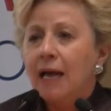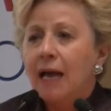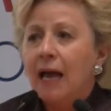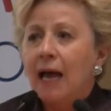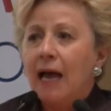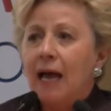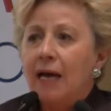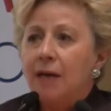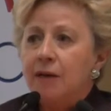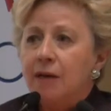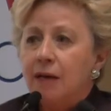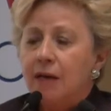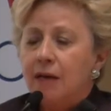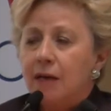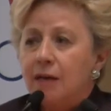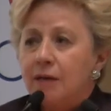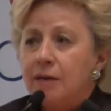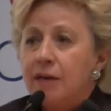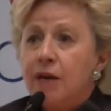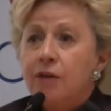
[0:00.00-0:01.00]
And
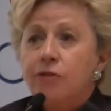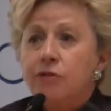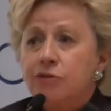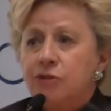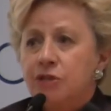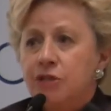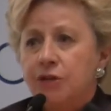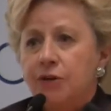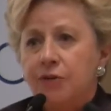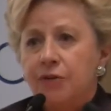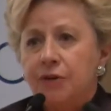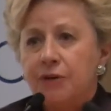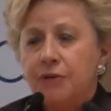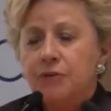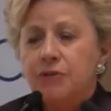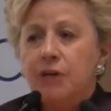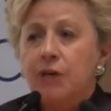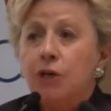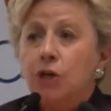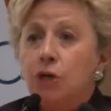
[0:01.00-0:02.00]
neither
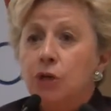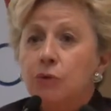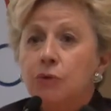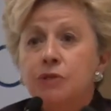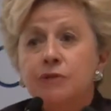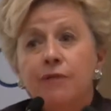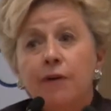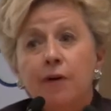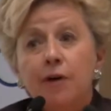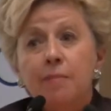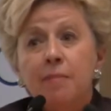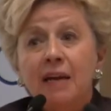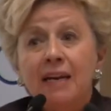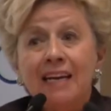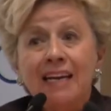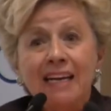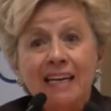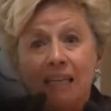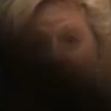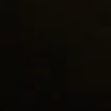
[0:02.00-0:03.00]
series includes very
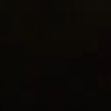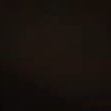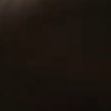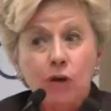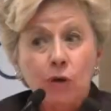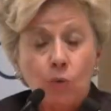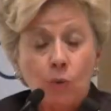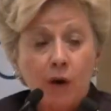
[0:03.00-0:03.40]
many living